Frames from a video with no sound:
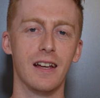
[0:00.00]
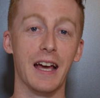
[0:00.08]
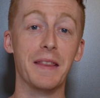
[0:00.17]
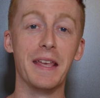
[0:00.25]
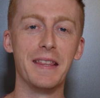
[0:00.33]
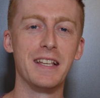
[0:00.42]

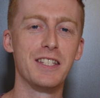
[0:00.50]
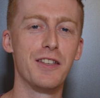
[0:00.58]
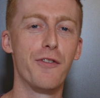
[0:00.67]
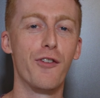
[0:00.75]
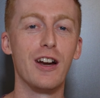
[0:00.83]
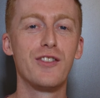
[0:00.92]
And then there's the
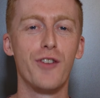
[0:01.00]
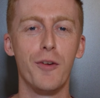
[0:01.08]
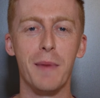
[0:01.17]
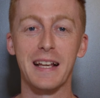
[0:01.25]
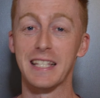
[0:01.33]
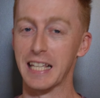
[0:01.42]
Fresh
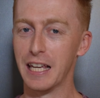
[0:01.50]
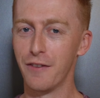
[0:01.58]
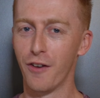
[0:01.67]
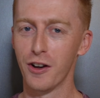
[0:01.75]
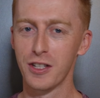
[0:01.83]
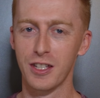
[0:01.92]
Foam X
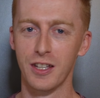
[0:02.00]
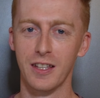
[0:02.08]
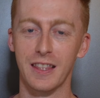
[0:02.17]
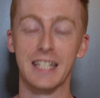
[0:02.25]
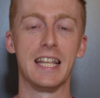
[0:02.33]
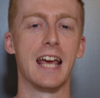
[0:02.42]

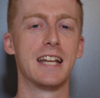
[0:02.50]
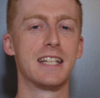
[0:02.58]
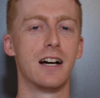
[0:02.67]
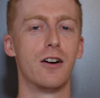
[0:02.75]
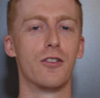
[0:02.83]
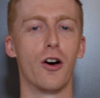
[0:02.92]
EVOS, the
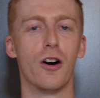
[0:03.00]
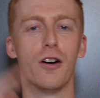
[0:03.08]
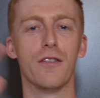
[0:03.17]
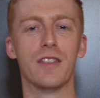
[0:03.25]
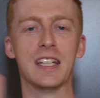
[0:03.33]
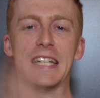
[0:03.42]
takedown
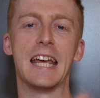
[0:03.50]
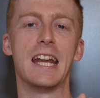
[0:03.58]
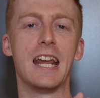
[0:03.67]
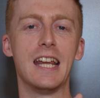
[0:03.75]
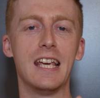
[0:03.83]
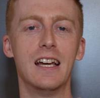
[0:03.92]
of the
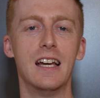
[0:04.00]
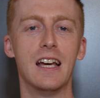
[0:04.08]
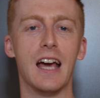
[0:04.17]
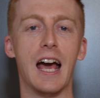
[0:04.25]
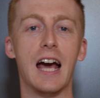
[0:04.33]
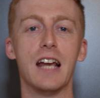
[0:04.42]
1080,
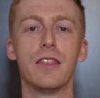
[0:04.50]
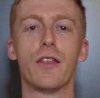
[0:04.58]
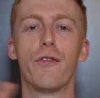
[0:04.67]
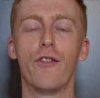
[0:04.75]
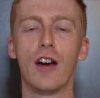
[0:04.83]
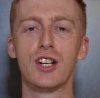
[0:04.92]
and the
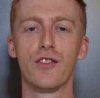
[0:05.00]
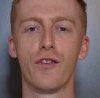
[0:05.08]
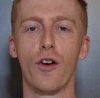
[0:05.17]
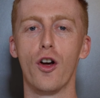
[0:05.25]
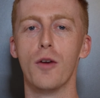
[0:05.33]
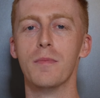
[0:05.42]
Fresh
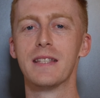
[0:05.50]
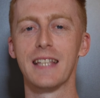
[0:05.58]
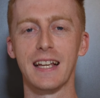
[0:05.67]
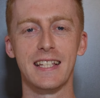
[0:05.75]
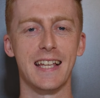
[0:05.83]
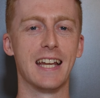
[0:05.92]
Foam
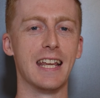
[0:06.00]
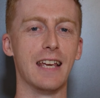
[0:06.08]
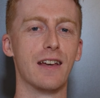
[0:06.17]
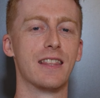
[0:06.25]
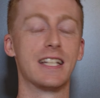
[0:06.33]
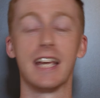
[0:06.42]

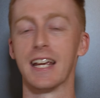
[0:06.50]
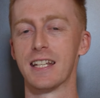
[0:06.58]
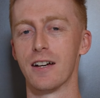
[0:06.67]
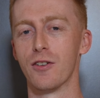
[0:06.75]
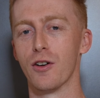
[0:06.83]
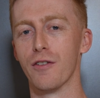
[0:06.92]
680, the
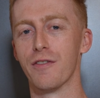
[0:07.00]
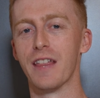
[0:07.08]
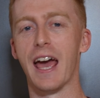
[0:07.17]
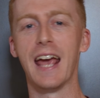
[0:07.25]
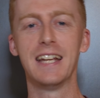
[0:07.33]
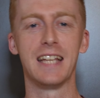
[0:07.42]
takedown of the
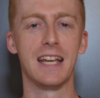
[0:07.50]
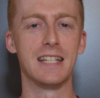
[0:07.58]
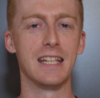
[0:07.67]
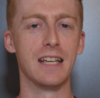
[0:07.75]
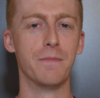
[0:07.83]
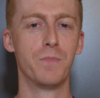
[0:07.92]

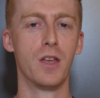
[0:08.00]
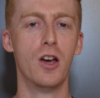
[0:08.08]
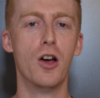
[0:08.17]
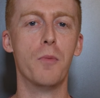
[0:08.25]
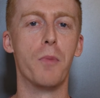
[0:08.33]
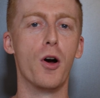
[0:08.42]
880.
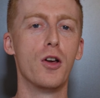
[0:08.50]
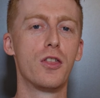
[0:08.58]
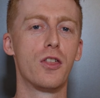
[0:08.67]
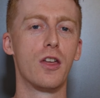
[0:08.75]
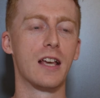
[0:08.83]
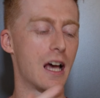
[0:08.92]

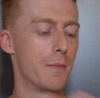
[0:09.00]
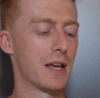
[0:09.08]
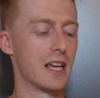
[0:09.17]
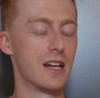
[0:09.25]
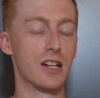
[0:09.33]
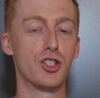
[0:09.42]
Both
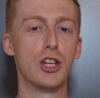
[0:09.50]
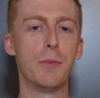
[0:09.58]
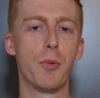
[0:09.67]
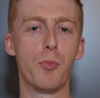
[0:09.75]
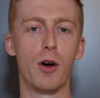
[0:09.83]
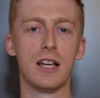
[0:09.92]
coming in at
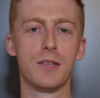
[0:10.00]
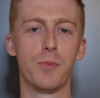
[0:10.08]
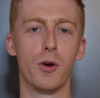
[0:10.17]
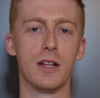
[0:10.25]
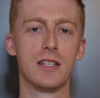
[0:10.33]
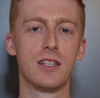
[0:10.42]
cheaper price
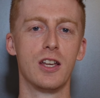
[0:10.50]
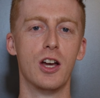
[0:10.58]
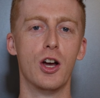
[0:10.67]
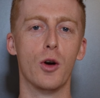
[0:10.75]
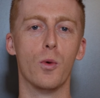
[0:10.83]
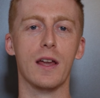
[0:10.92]
points
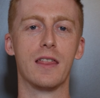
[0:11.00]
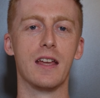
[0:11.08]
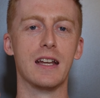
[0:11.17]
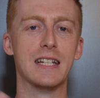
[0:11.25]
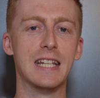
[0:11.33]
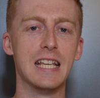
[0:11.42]

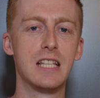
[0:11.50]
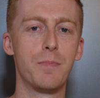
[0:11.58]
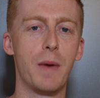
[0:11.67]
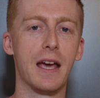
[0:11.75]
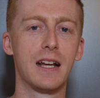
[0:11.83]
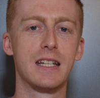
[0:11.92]
with
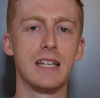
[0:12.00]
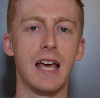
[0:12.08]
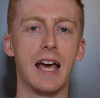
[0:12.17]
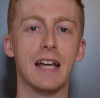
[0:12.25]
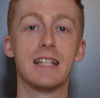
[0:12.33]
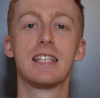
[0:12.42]
de-specced
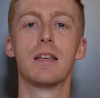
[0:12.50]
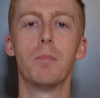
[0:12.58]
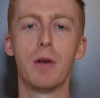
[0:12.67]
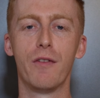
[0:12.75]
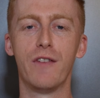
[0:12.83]
and simpler